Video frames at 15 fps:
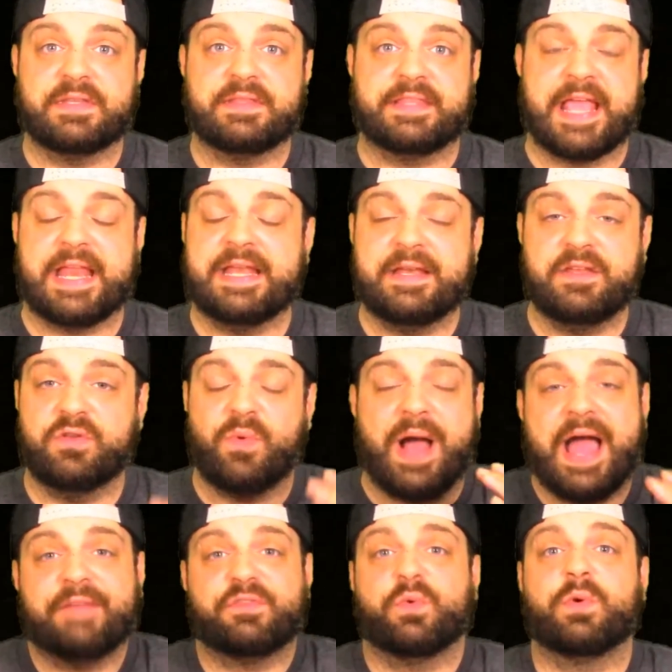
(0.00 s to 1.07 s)
they didn't, you don't
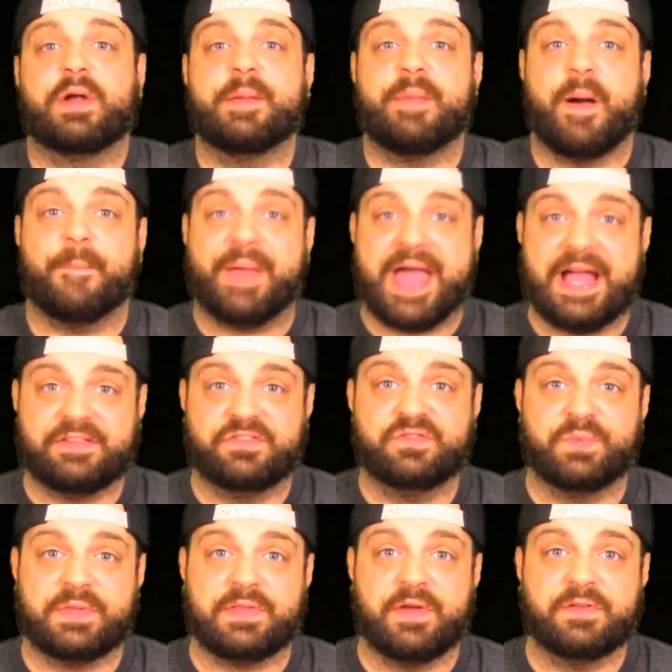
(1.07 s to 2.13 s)
have to worry about patches
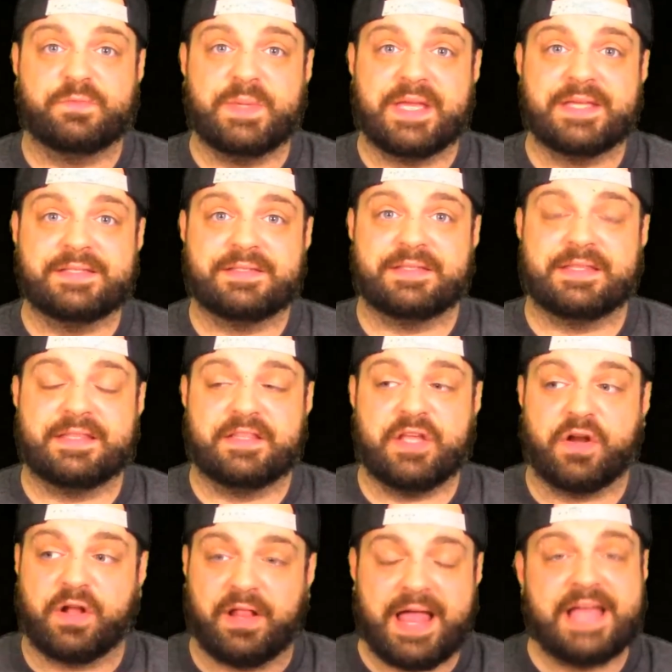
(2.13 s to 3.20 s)
with those because
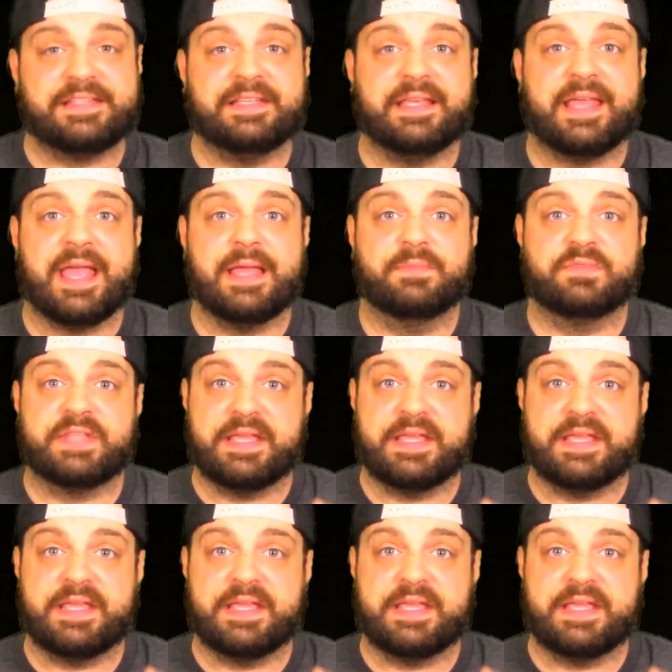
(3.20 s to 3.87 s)
they're classic games.